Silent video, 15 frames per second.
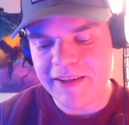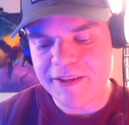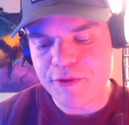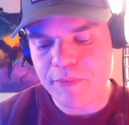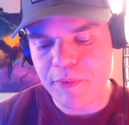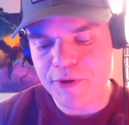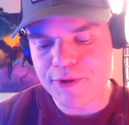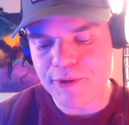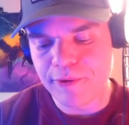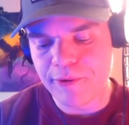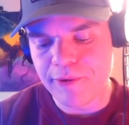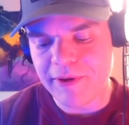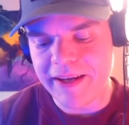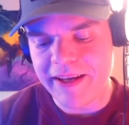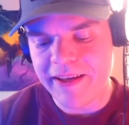is supposed to
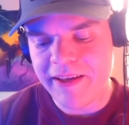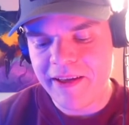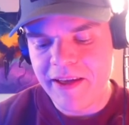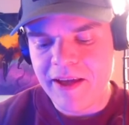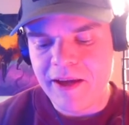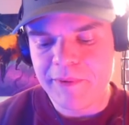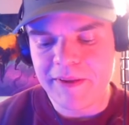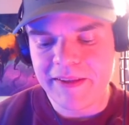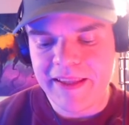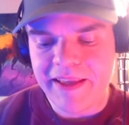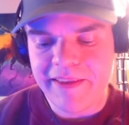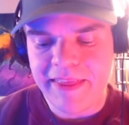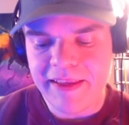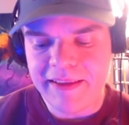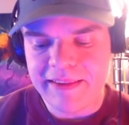look like when they
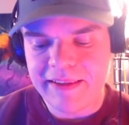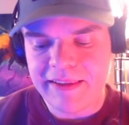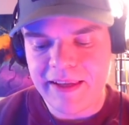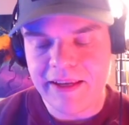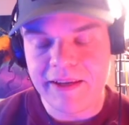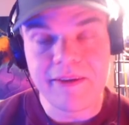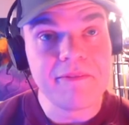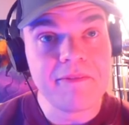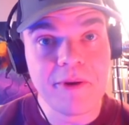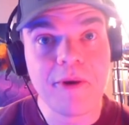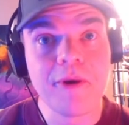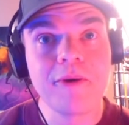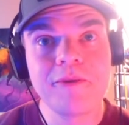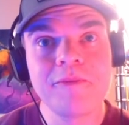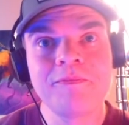think that they
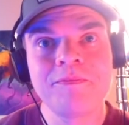know.